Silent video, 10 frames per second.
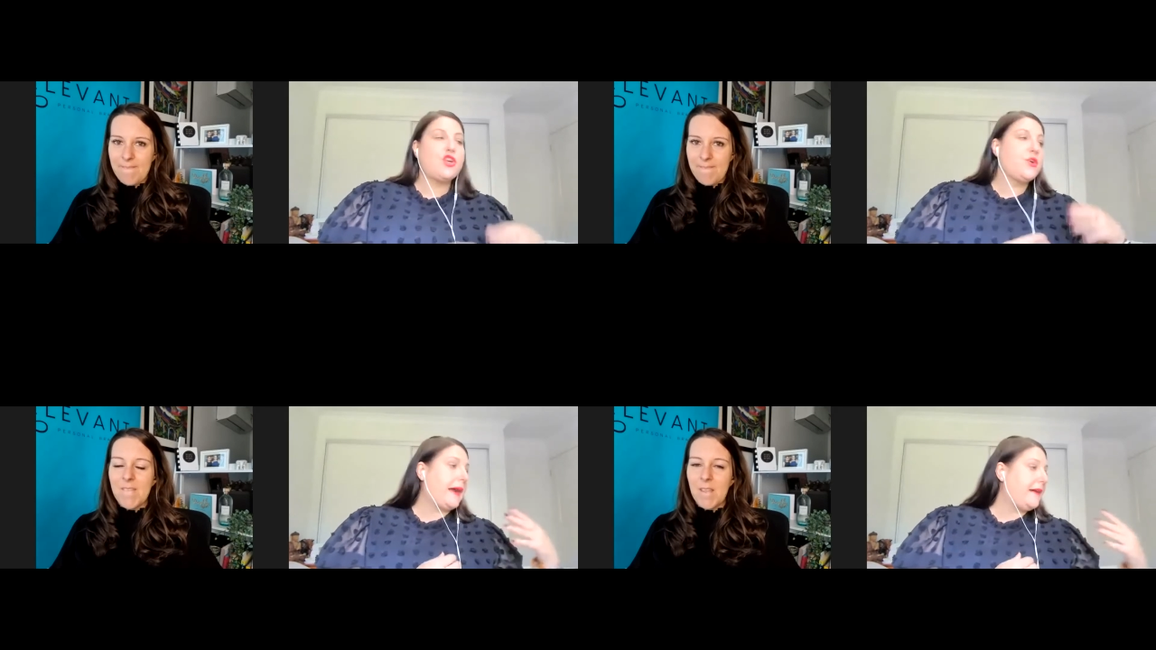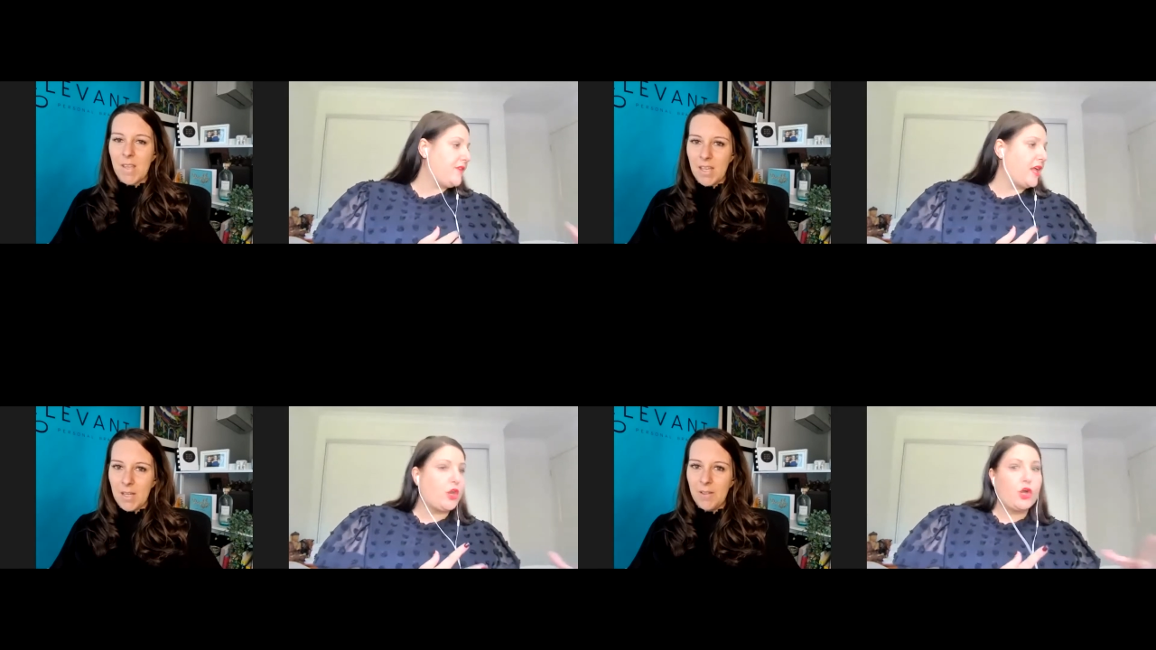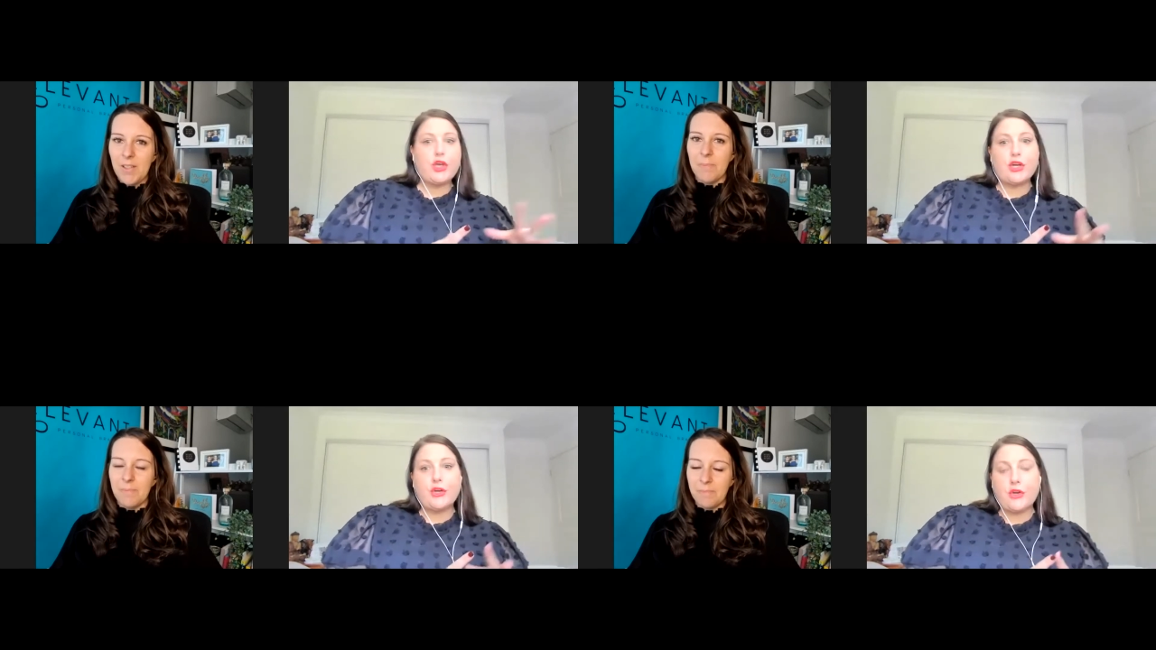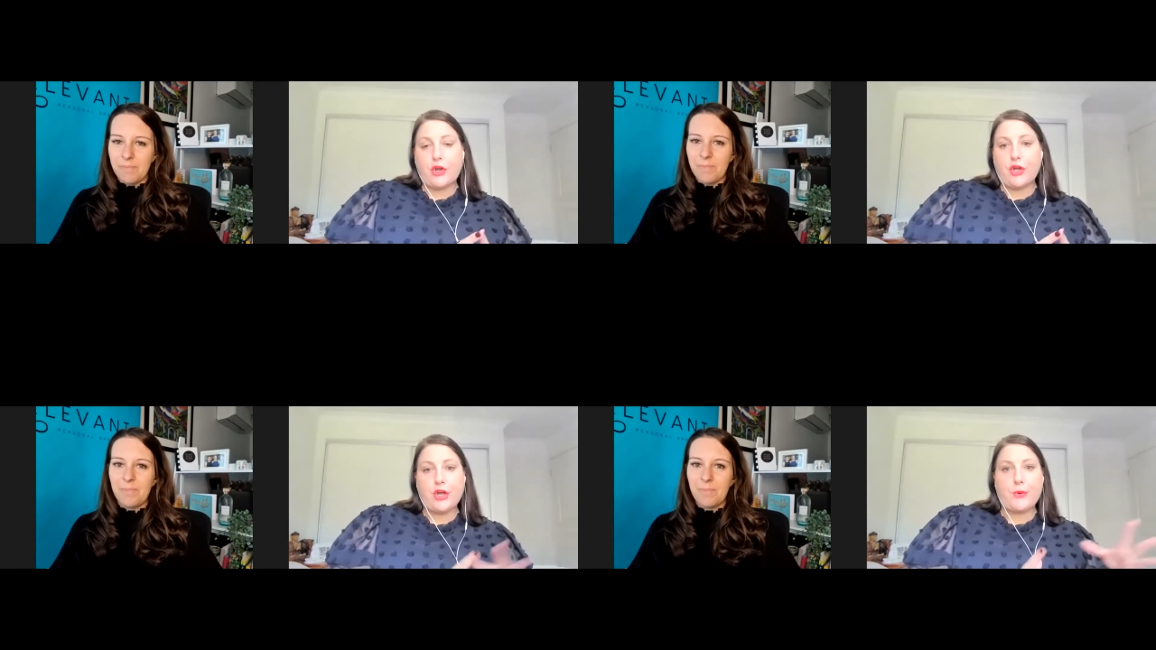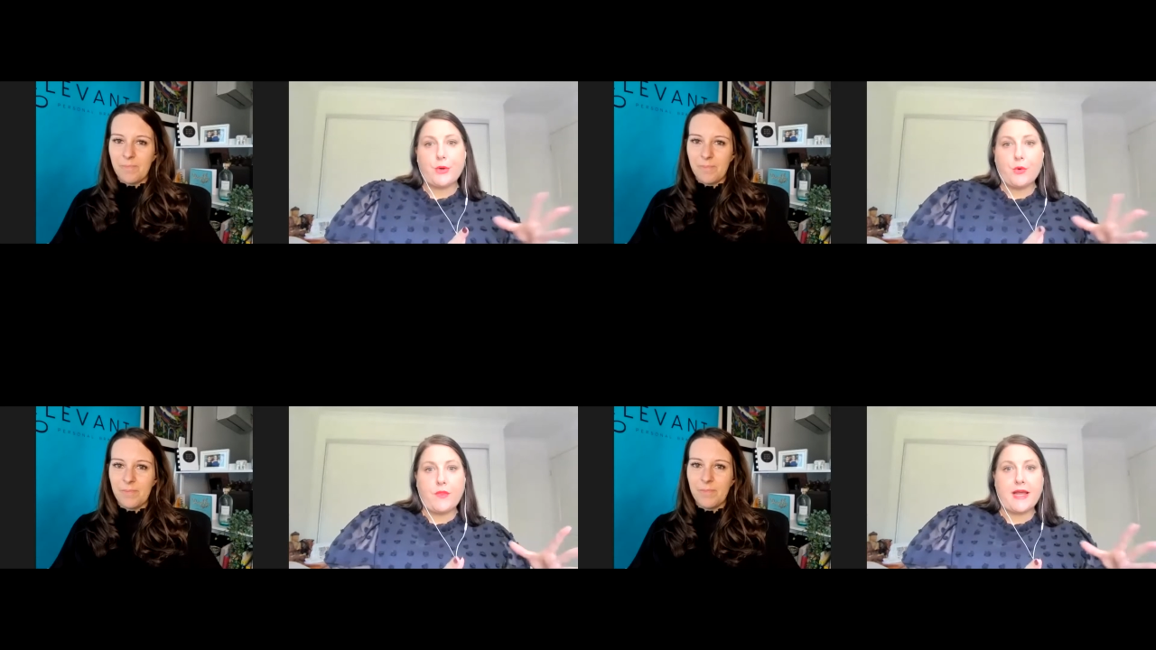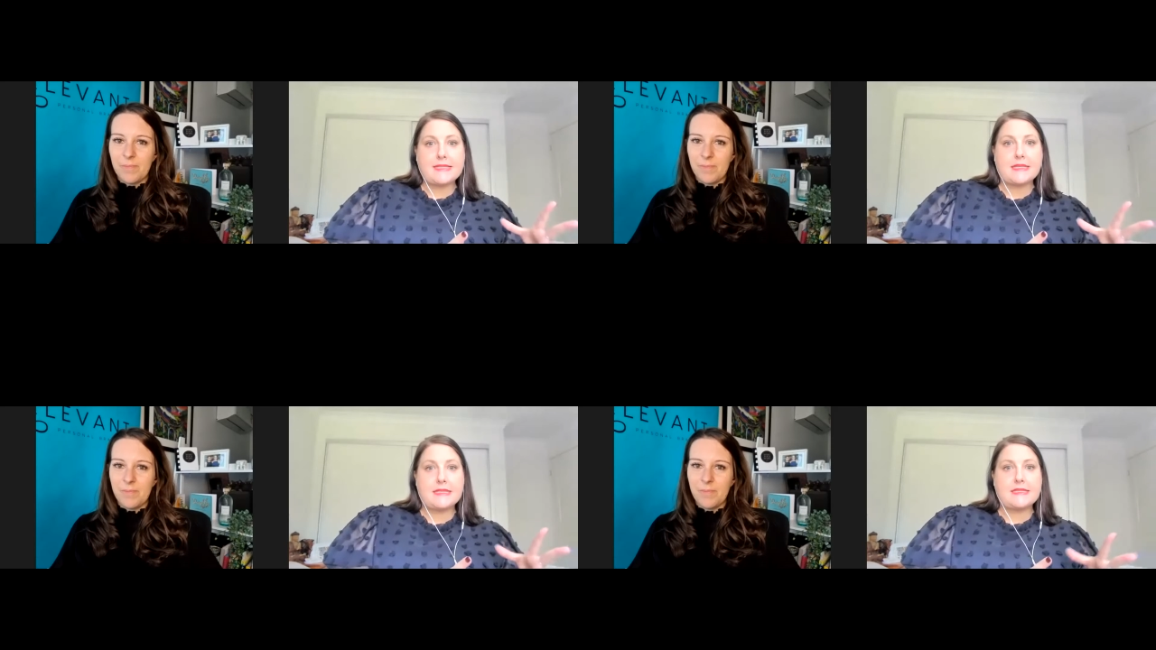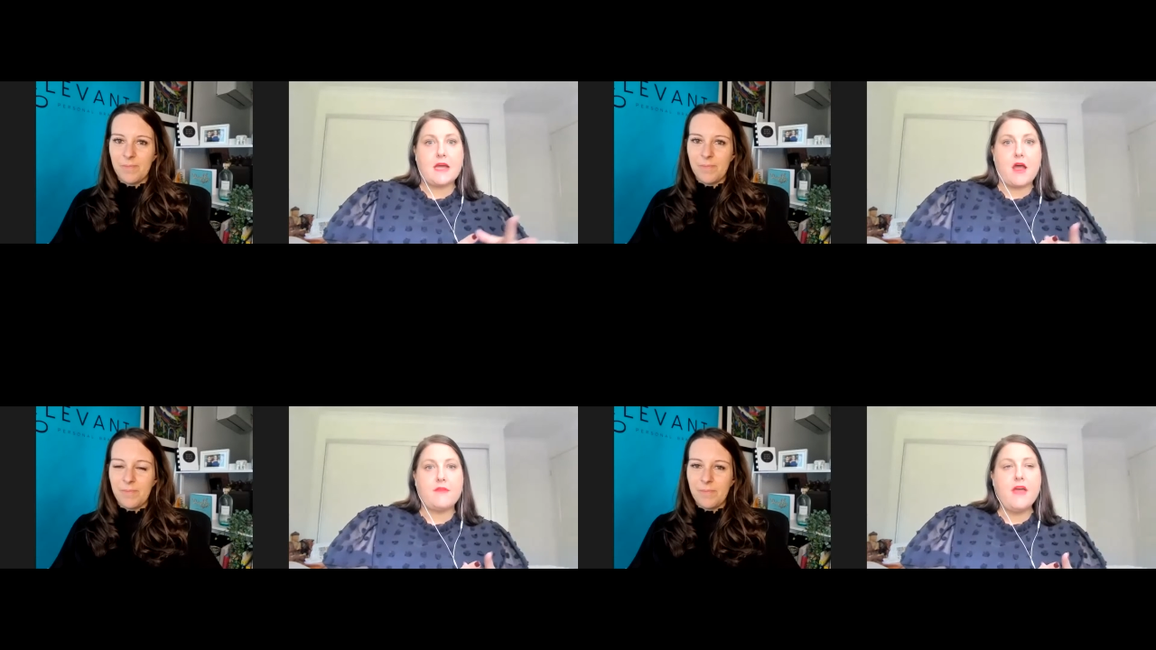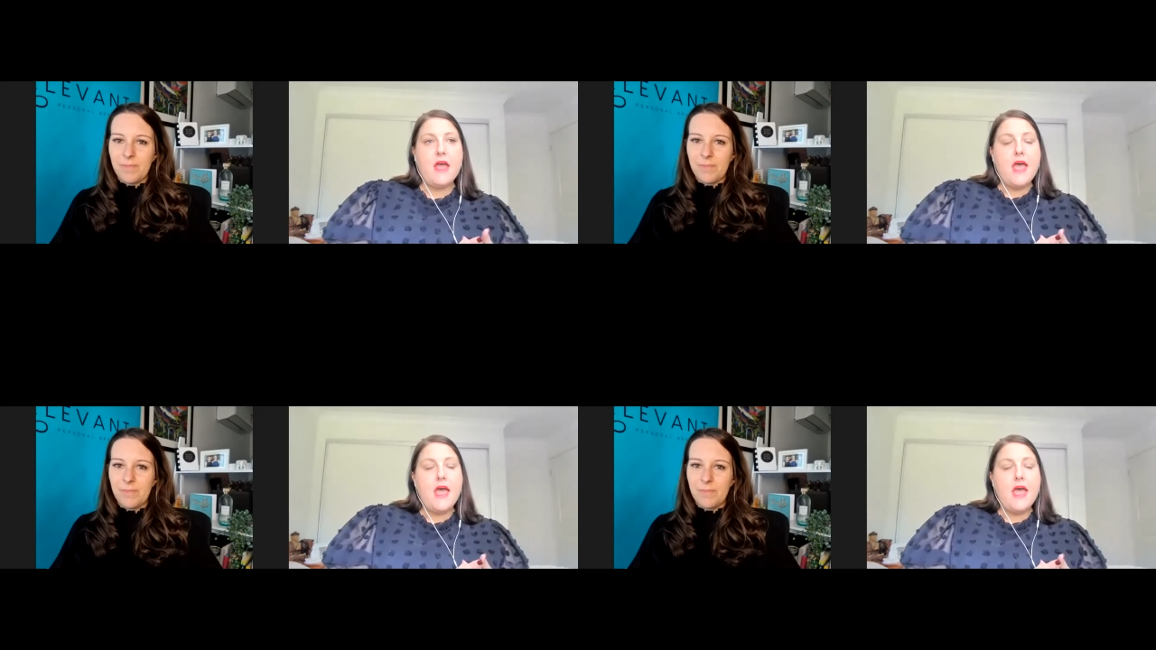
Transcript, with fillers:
Speaker 1: you know, you have their logo, logo and all that sort of stuff.